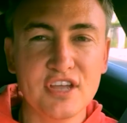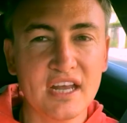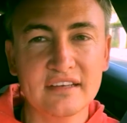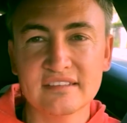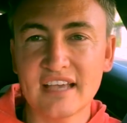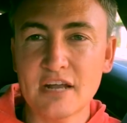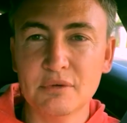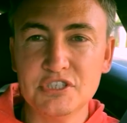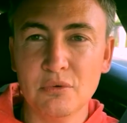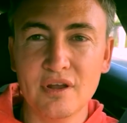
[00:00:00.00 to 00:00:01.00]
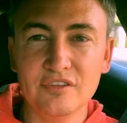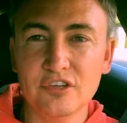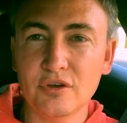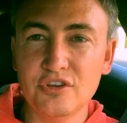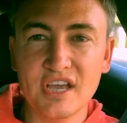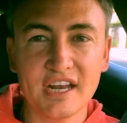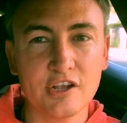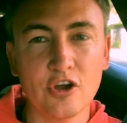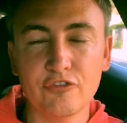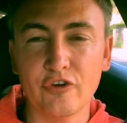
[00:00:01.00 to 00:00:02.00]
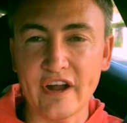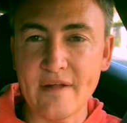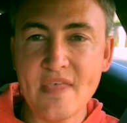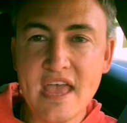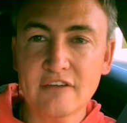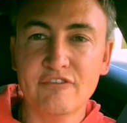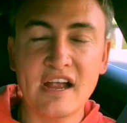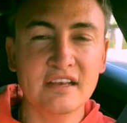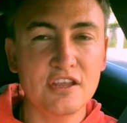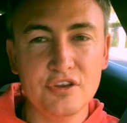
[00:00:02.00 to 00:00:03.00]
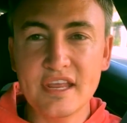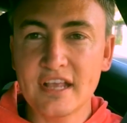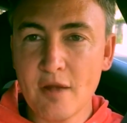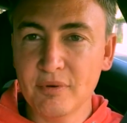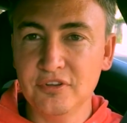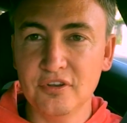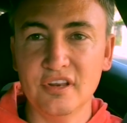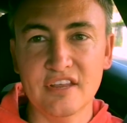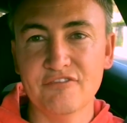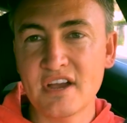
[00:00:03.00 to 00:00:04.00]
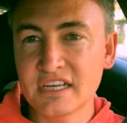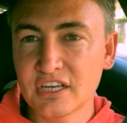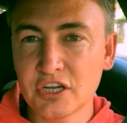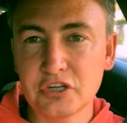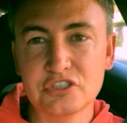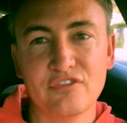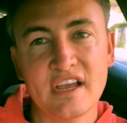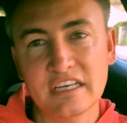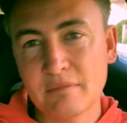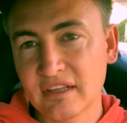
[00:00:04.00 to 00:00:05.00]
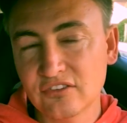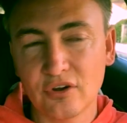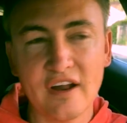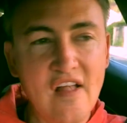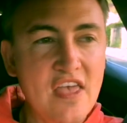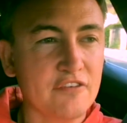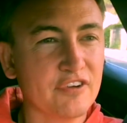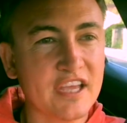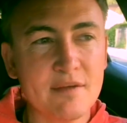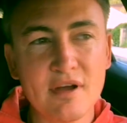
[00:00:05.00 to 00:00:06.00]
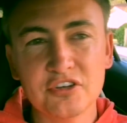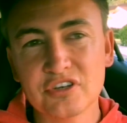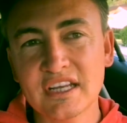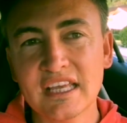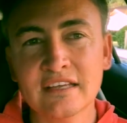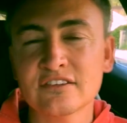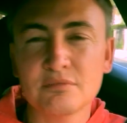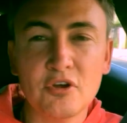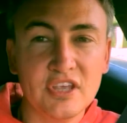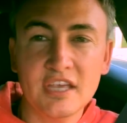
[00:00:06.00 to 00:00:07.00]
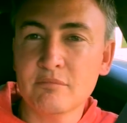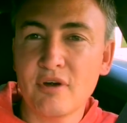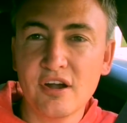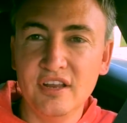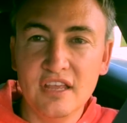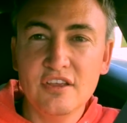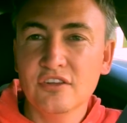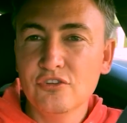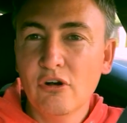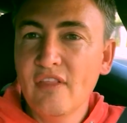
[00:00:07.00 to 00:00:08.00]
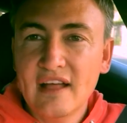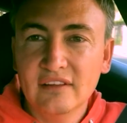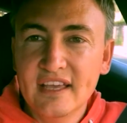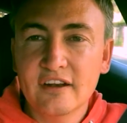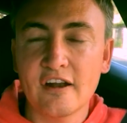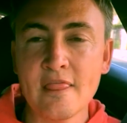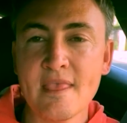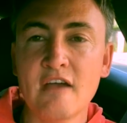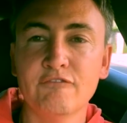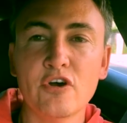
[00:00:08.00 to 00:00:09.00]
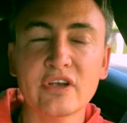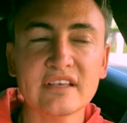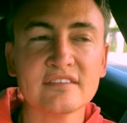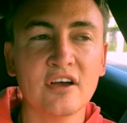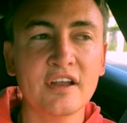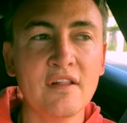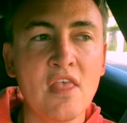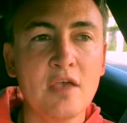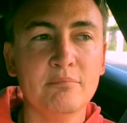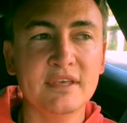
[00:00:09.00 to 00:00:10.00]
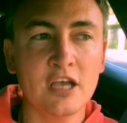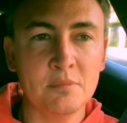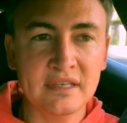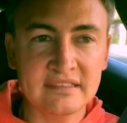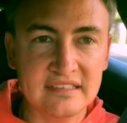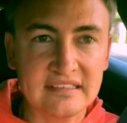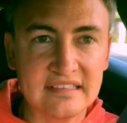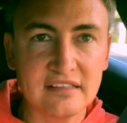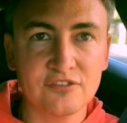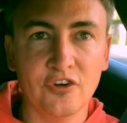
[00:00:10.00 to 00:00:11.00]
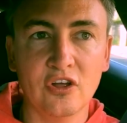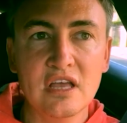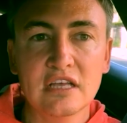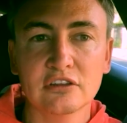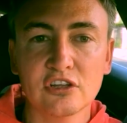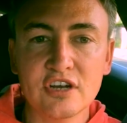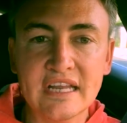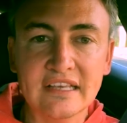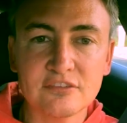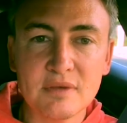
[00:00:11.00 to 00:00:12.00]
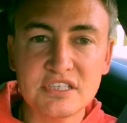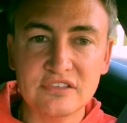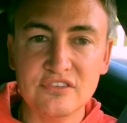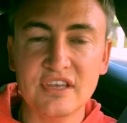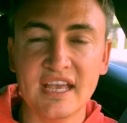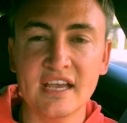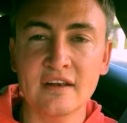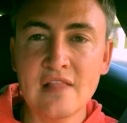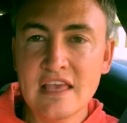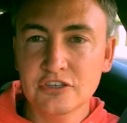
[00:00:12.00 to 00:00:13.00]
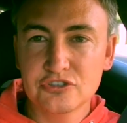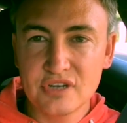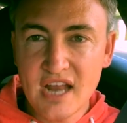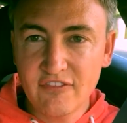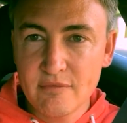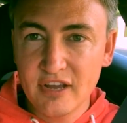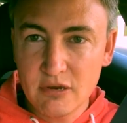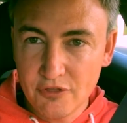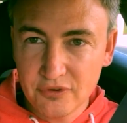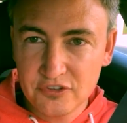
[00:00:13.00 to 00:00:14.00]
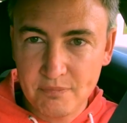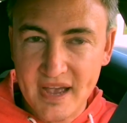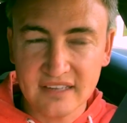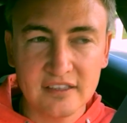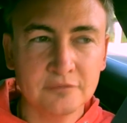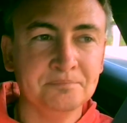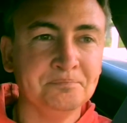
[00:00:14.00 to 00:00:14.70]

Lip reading: you gotta decide what you wanna do and you gotta go for it. Find a unique opportunity, find a coach, find a mentor. Forget about drinking and smoking and partying. You can do all that later. Focus on becoming successful, learning as much as you can, treat everybody with respect,